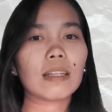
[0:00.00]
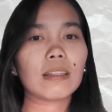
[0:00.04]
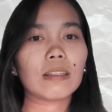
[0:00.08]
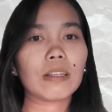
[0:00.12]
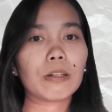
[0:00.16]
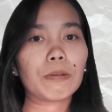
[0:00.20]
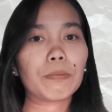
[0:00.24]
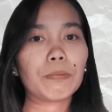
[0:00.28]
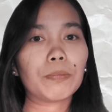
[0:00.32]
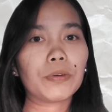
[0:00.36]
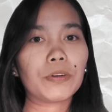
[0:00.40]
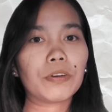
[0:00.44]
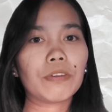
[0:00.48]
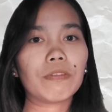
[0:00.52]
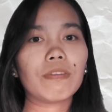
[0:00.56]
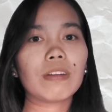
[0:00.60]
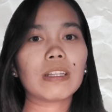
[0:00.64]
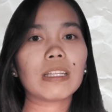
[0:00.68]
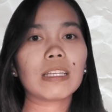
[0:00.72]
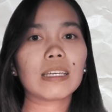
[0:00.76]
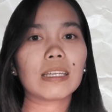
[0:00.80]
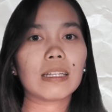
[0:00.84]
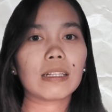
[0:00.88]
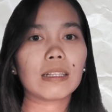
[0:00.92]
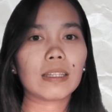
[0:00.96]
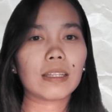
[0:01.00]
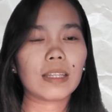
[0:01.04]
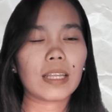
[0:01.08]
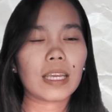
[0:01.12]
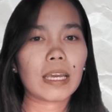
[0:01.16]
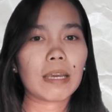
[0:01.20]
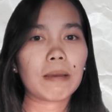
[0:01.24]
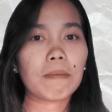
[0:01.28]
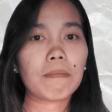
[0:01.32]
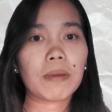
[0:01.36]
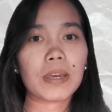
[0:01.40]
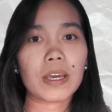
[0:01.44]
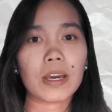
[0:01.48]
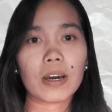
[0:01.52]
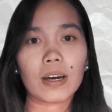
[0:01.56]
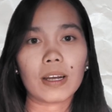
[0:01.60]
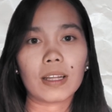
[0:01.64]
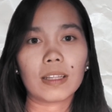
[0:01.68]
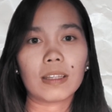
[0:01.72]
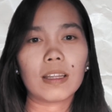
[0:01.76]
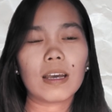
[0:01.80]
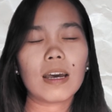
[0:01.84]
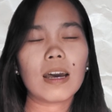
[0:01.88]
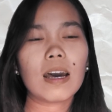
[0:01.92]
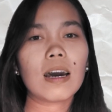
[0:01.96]
until proven guilty
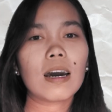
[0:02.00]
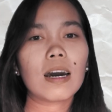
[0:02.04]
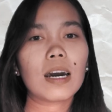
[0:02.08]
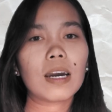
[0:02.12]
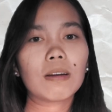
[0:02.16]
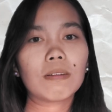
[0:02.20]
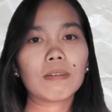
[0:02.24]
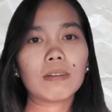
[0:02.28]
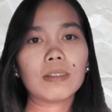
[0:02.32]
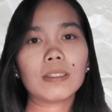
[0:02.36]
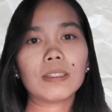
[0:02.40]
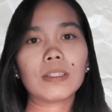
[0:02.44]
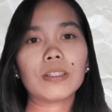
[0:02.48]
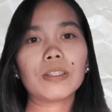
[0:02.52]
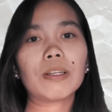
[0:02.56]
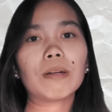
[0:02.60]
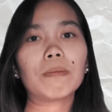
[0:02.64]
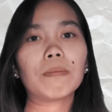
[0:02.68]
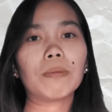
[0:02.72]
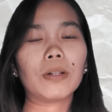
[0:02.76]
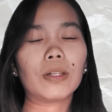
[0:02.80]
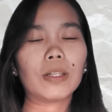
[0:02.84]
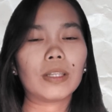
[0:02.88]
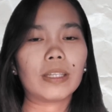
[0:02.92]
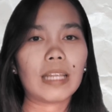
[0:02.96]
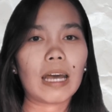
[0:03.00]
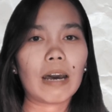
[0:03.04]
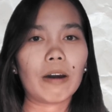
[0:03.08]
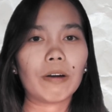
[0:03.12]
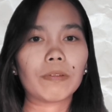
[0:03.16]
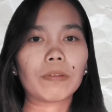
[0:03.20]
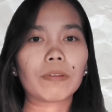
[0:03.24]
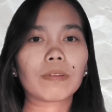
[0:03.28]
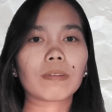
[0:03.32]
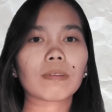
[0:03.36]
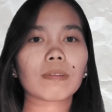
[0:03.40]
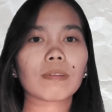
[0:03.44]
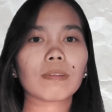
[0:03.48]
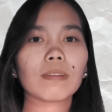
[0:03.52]
beyond a reasonable doubt.